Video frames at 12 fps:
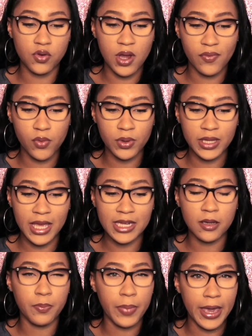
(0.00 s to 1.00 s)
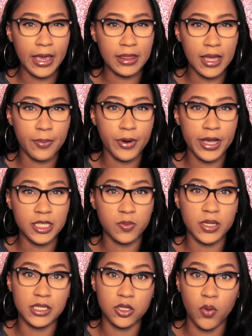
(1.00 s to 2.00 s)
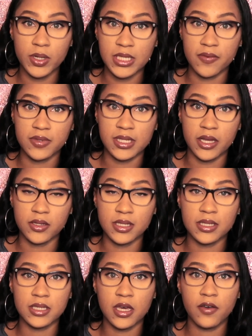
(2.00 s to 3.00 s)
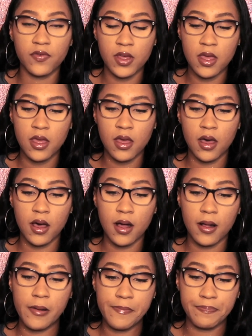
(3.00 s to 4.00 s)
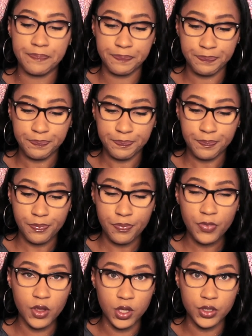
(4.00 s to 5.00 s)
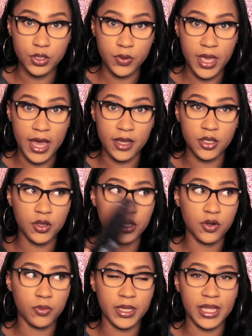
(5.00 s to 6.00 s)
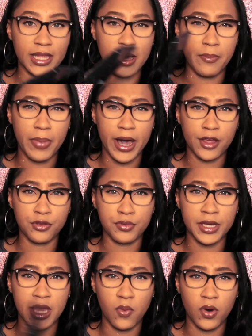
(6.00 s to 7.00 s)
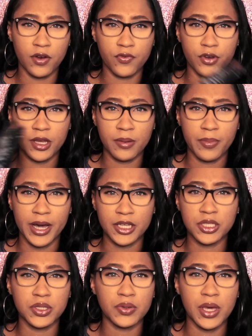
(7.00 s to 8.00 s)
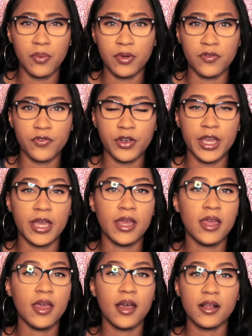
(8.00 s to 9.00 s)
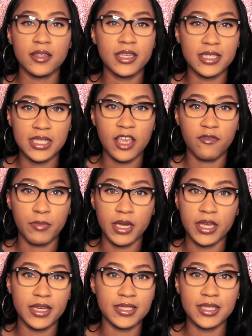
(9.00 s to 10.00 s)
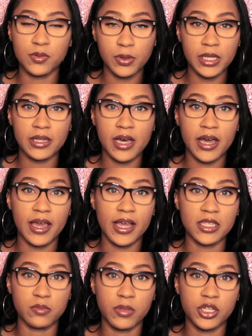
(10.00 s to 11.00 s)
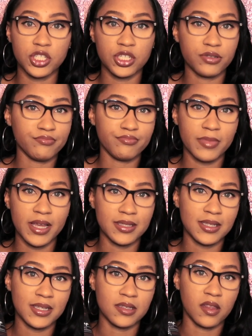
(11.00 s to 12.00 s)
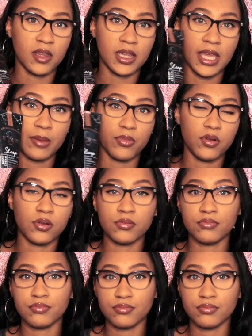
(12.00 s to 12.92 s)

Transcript: you never really end up paying that price because they always have sales and stuff. Um, so yeah, you can normally get like a buy three, get one free, buy two, get one free. You save money because it's really not as much as it is on the label.